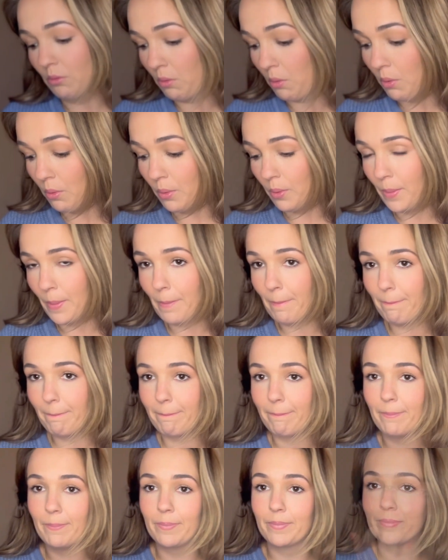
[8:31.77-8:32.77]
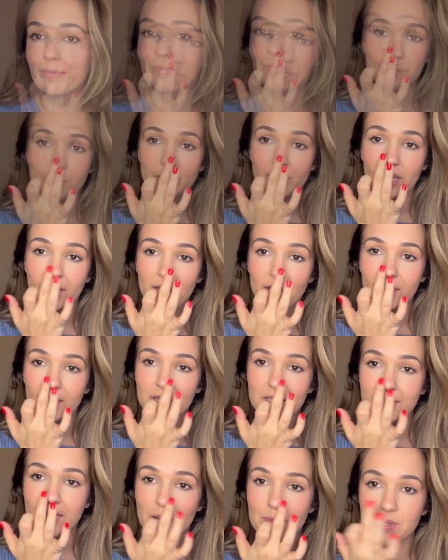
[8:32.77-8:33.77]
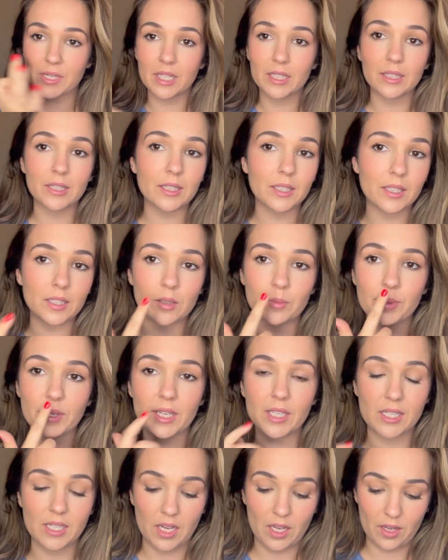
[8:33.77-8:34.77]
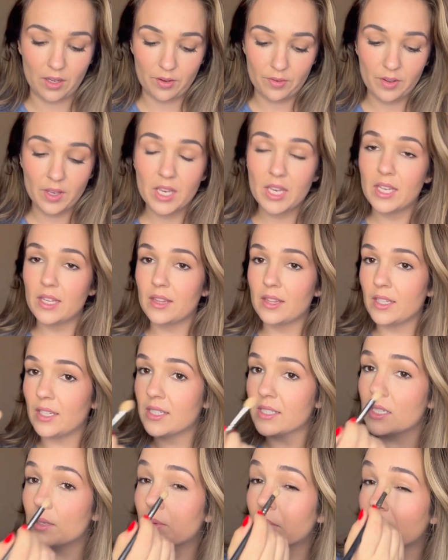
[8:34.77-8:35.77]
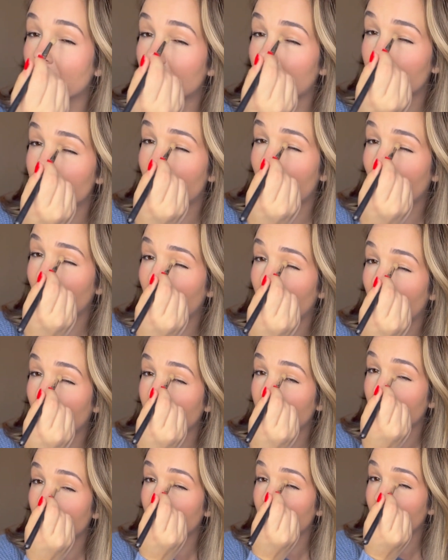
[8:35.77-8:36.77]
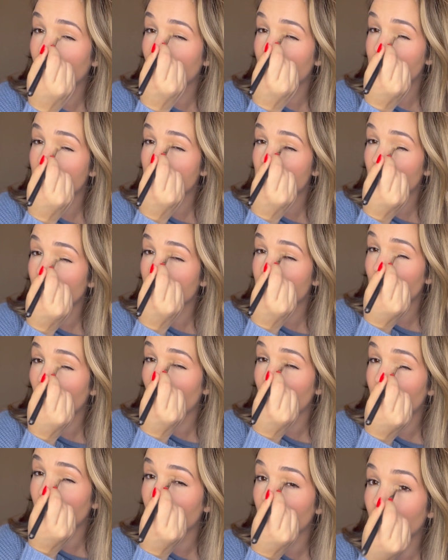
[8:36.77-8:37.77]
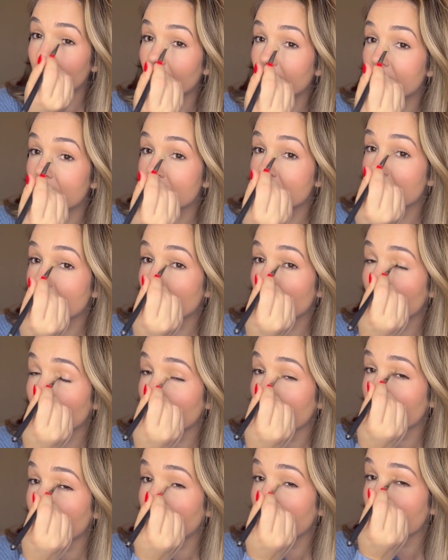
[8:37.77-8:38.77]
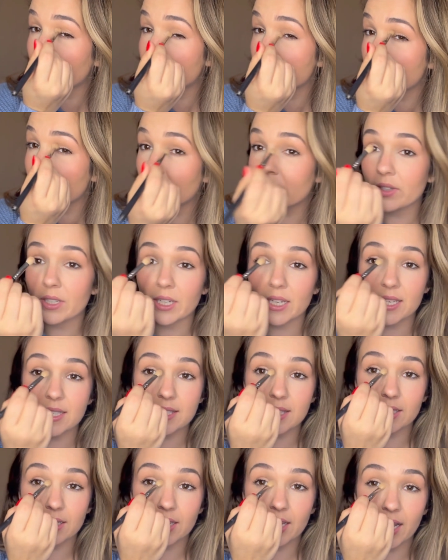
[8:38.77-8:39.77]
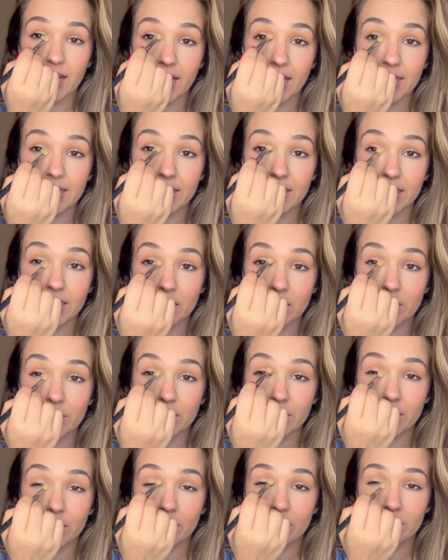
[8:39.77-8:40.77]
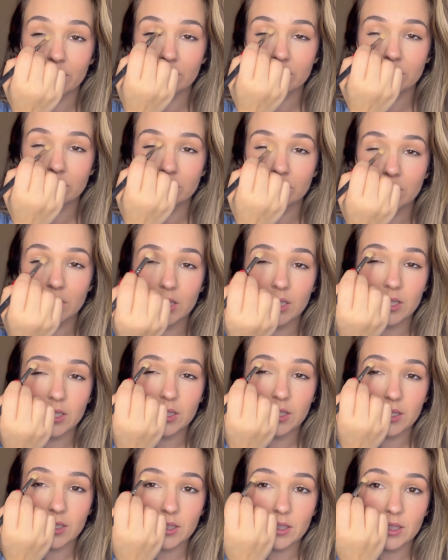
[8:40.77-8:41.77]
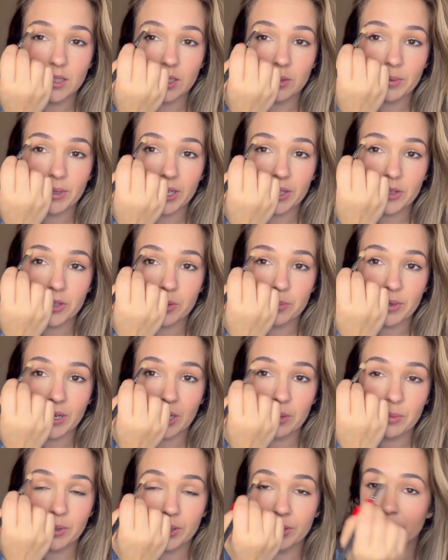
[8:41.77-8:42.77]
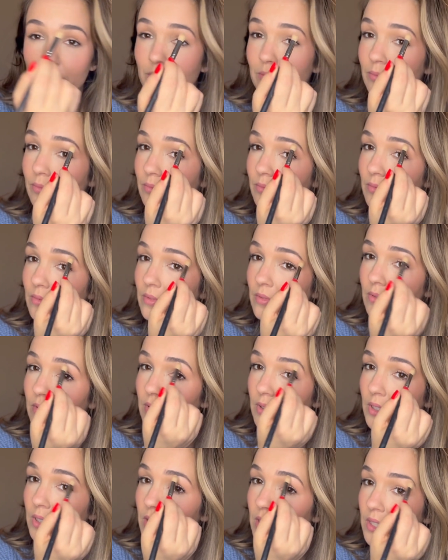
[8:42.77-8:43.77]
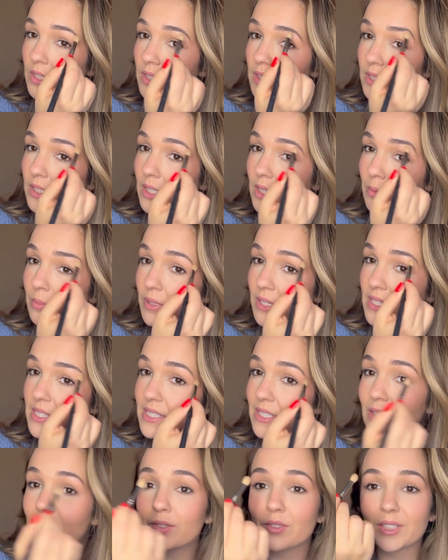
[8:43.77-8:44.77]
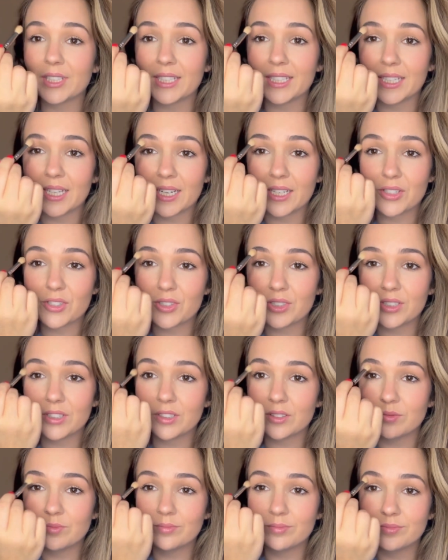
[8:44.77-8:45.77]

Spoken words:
I just went ahead and tapped a little bit of the Double Gleam MAC highlighter, and I'm just gonna pop it right into the corner here to give a nice little highlighted glow. A little bit under the brow bone, keeping it still really natural.